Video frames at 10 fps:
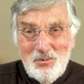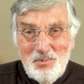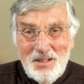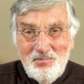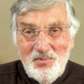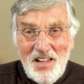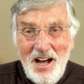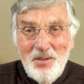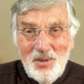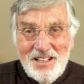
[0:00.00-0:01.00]
but
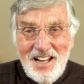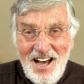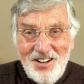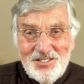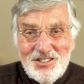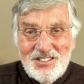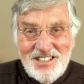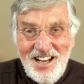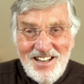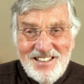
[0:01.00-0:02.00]
I went
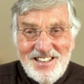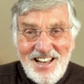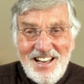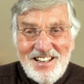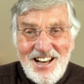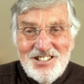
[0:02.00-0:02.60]
outside and I